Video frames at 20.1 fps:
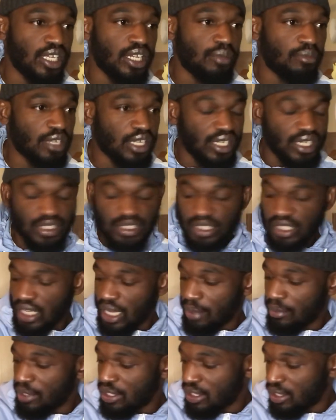I'm looking at your
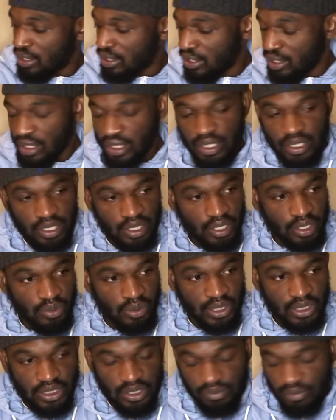comment and your
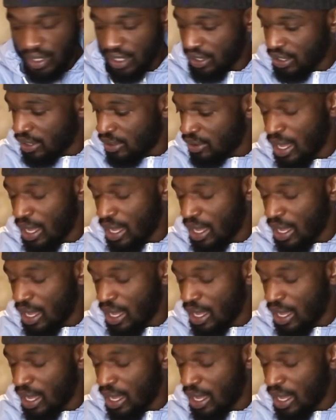question right now.